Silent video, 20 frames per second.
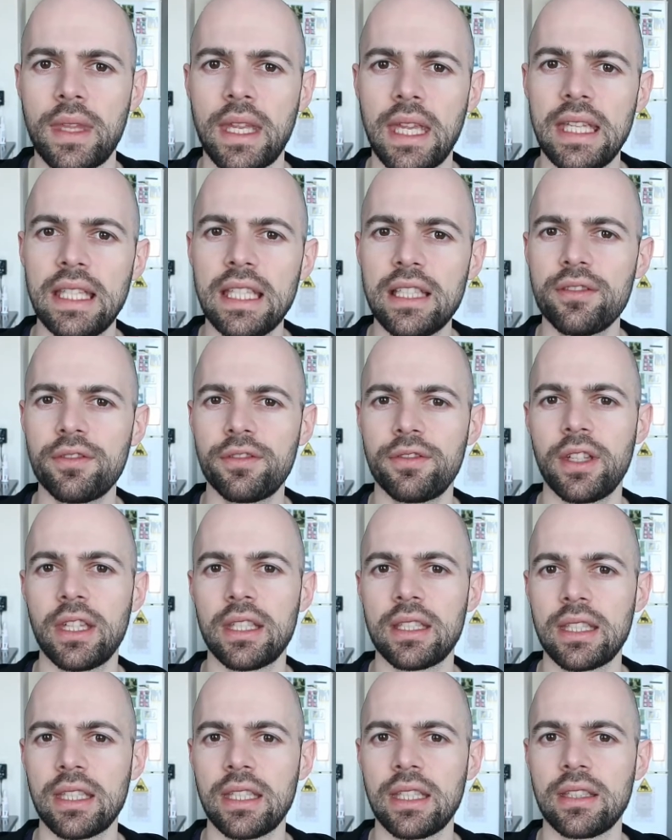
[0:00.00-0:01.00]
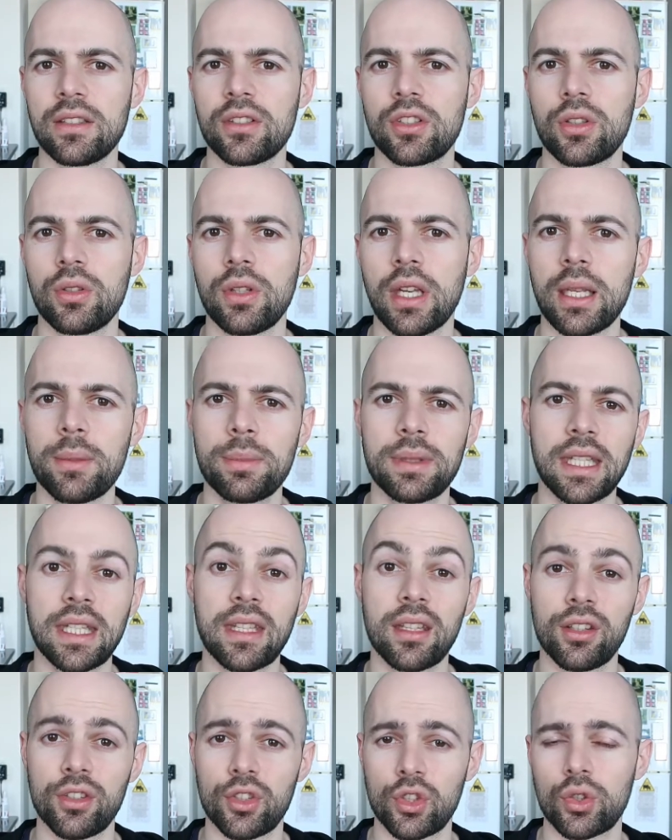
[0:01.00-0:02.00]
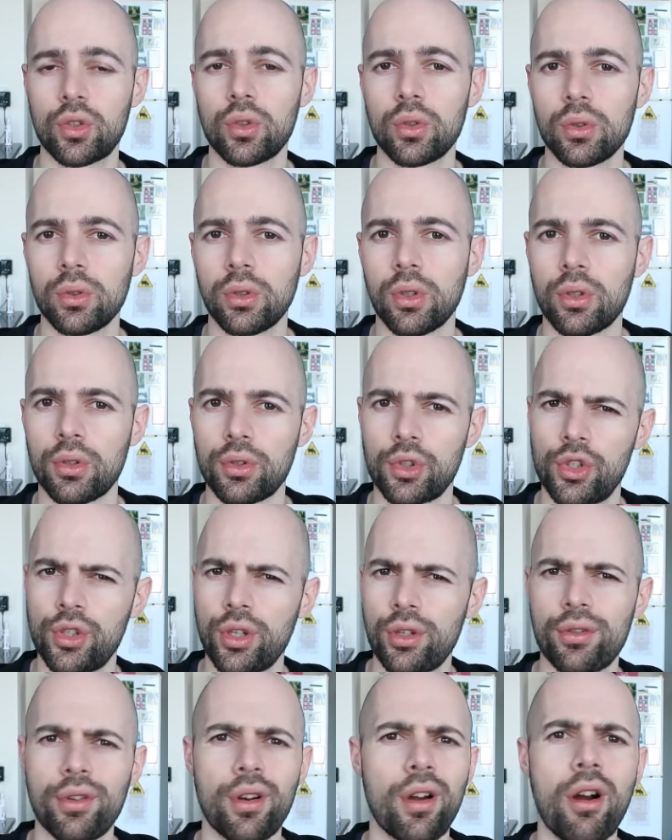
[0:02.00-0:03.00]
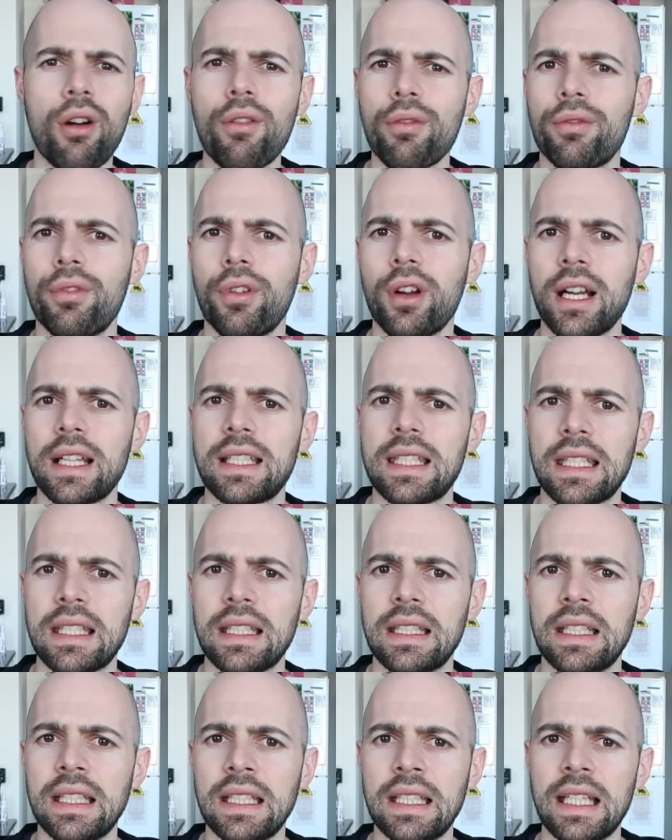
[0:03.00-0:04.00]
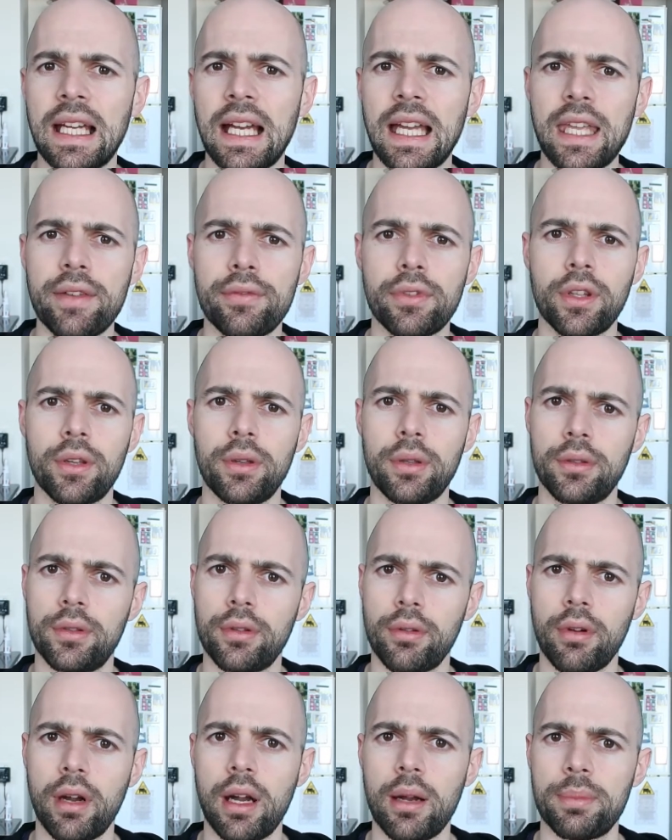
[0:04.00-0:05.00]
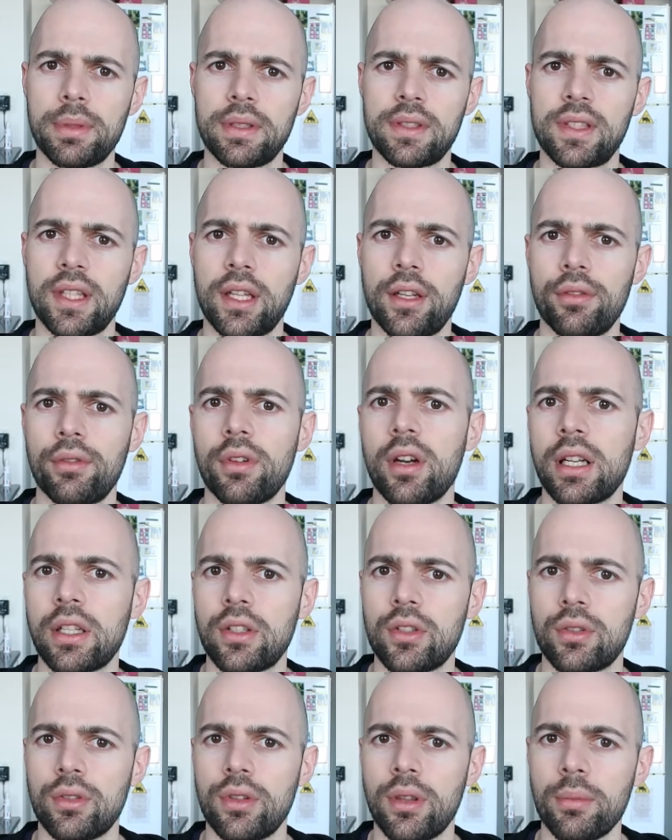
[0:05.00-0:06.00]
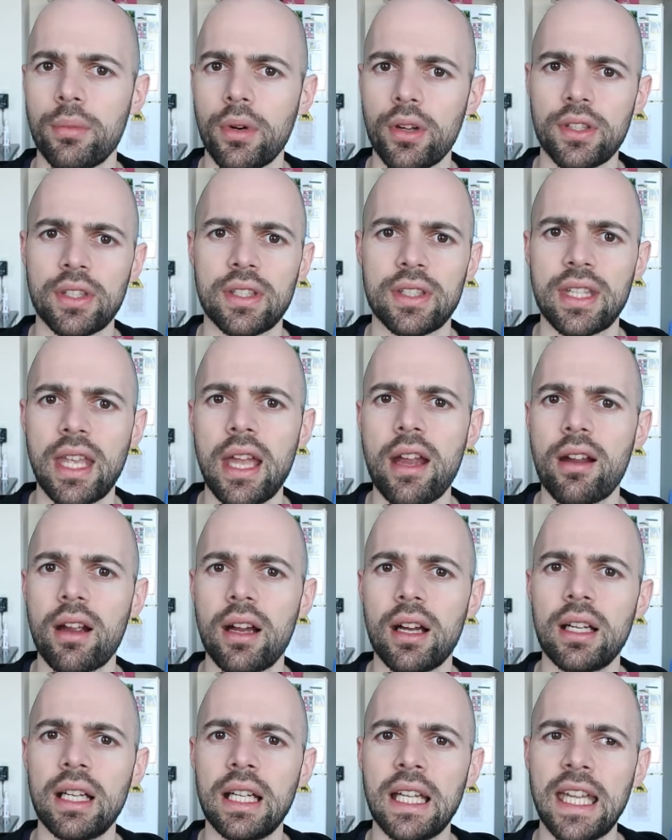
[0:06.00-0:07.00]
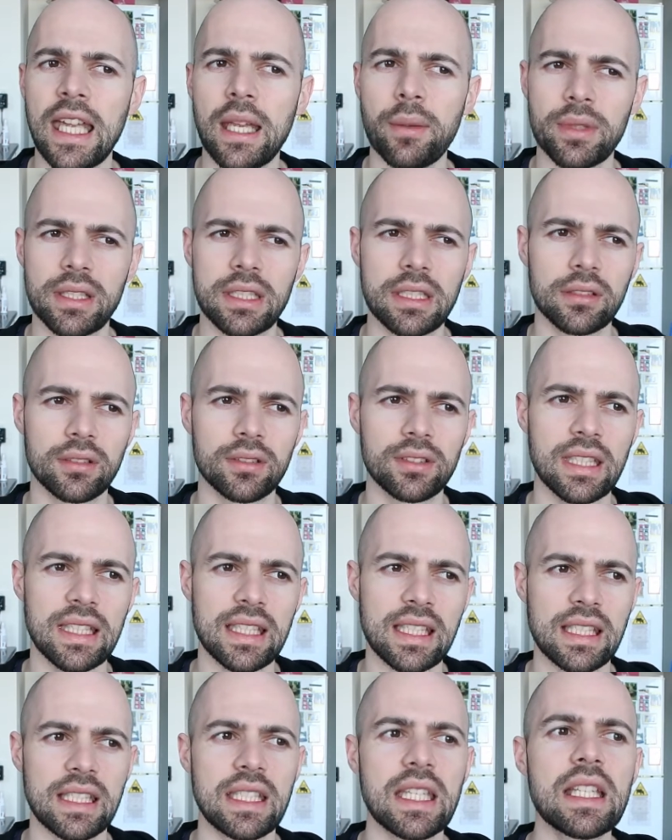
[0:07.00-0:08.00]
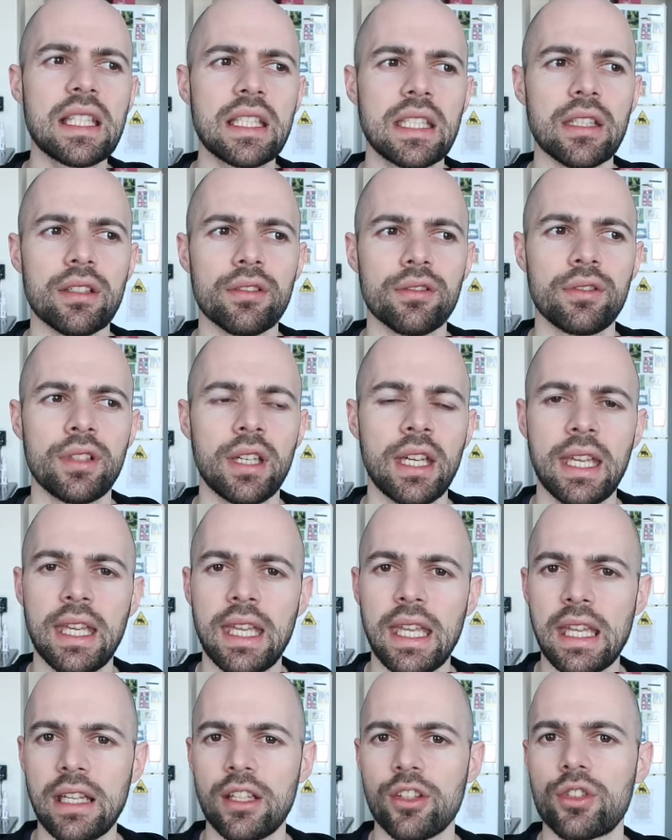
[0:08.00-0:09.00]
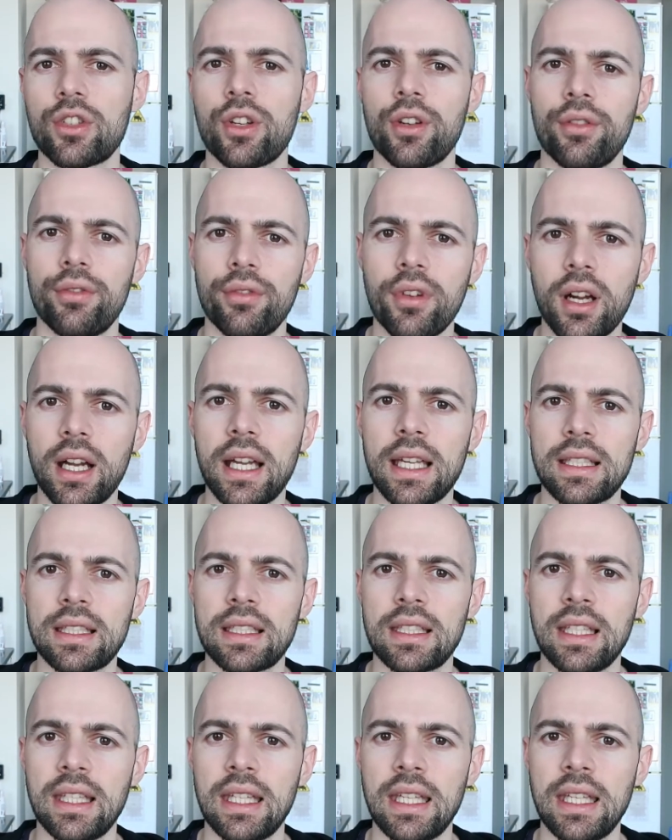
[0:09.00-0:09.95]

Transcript: He didn't fit into any particular school or genre of writing, uh, even though he grew up and started writing during the modernist era, it was still distinctive in its own right.